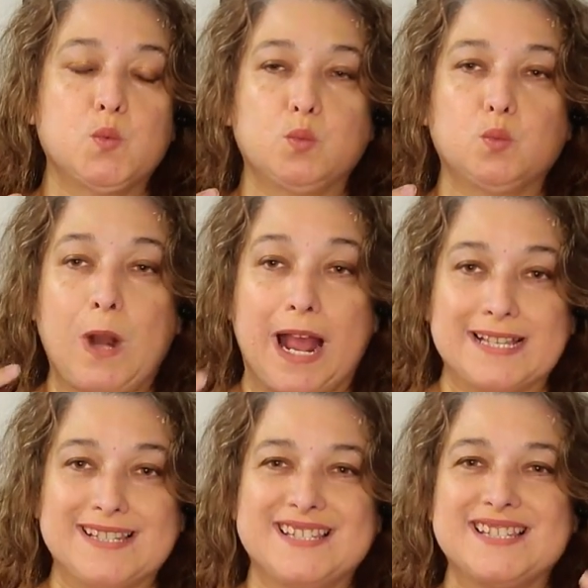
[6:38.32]

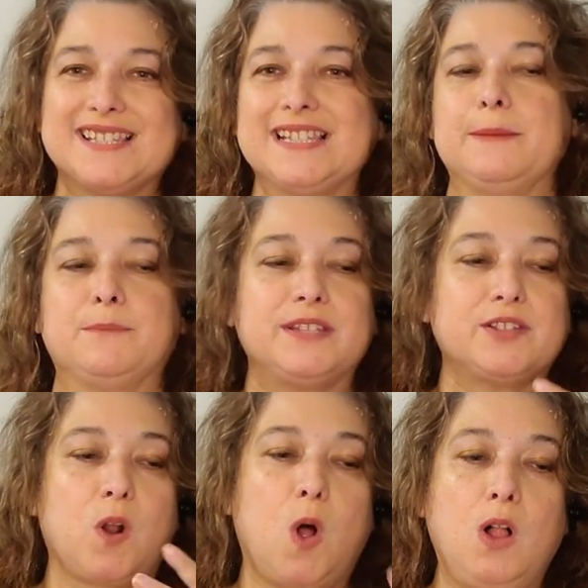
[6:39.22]
rest, sleep. These
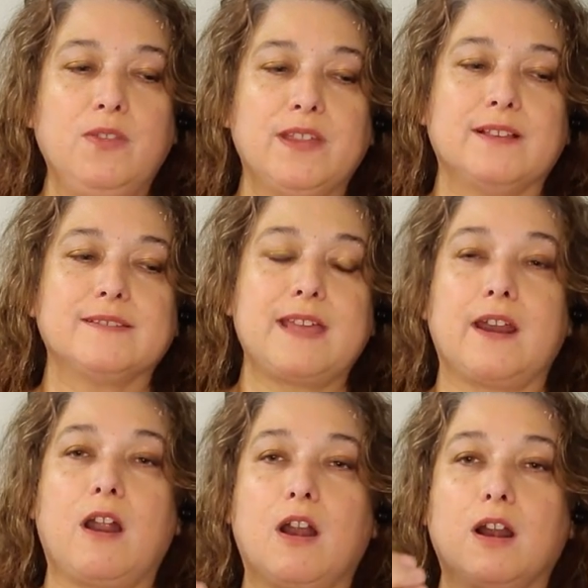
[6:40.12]
are all things that
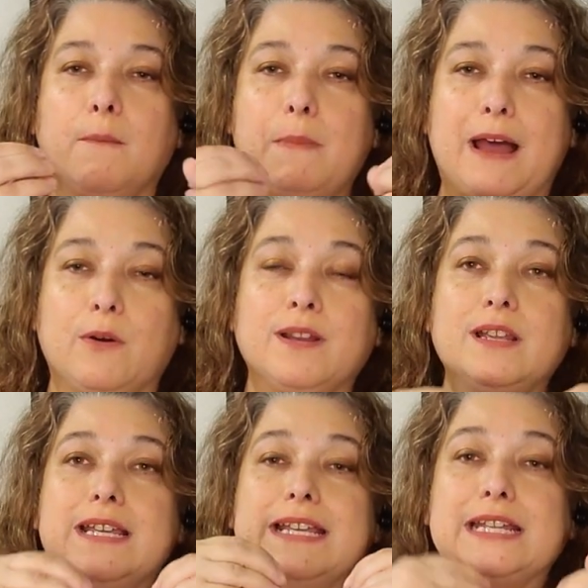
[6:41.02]
are about
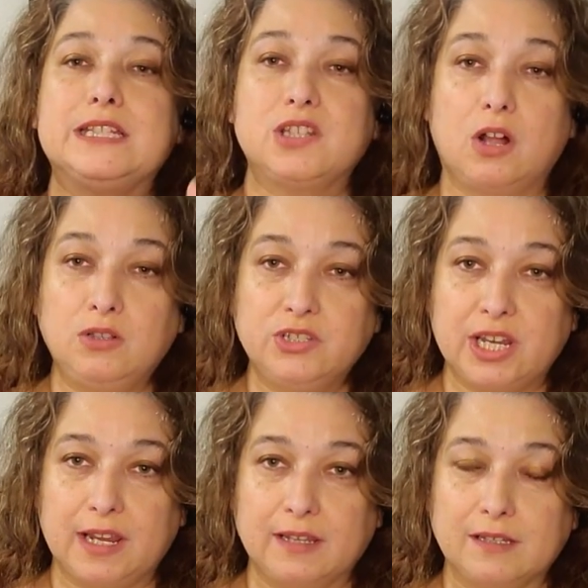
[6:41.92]

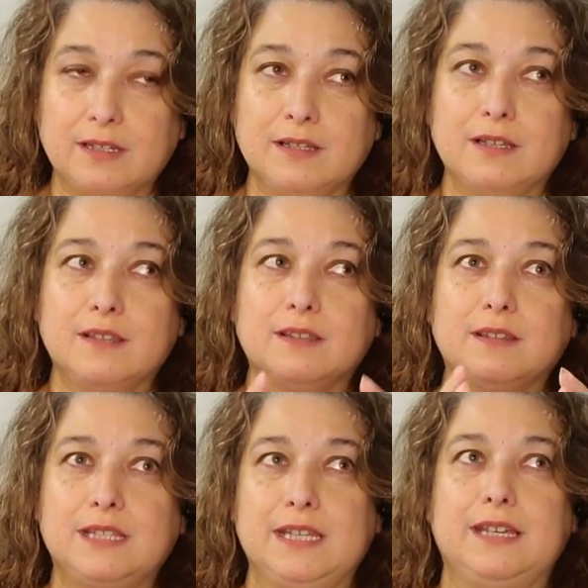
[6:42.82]
indulging
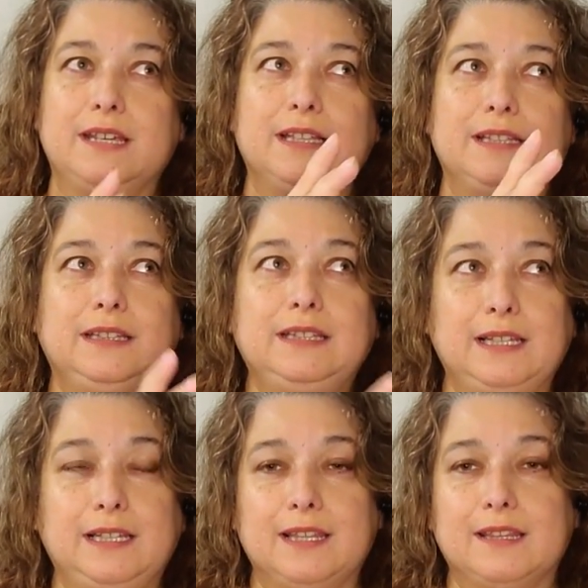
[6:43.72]
the
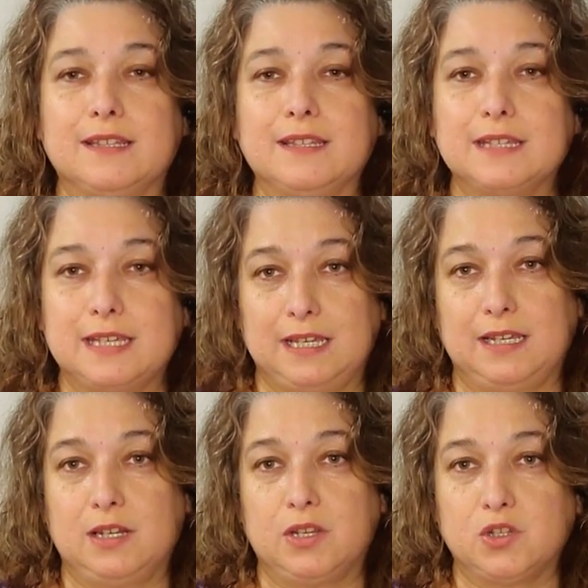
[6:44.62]
Lilith
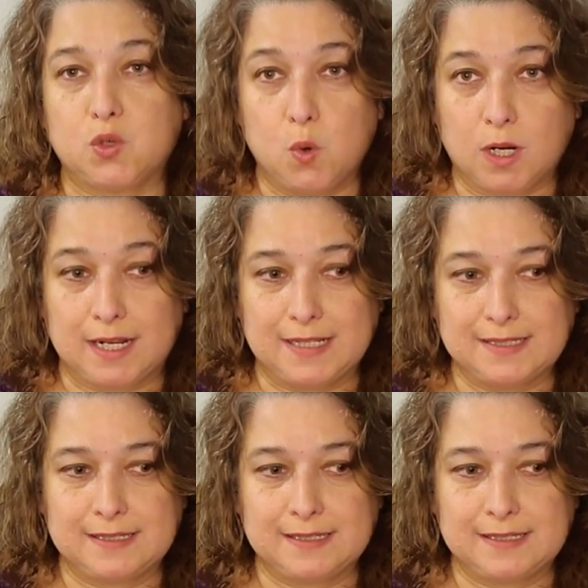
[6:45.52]
in Taurus.